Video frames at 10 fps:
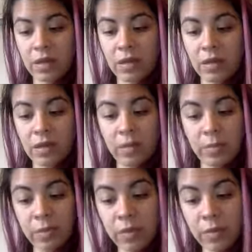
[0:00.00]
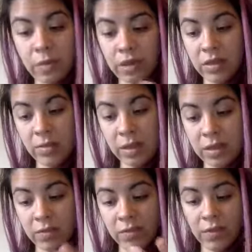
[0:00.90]
the Buddha wood, the
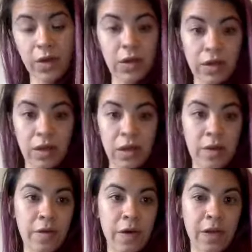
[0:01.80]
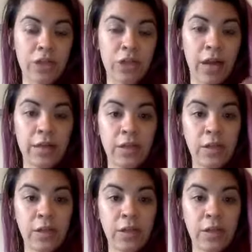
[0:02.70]
balsam fir, the cocoa extract,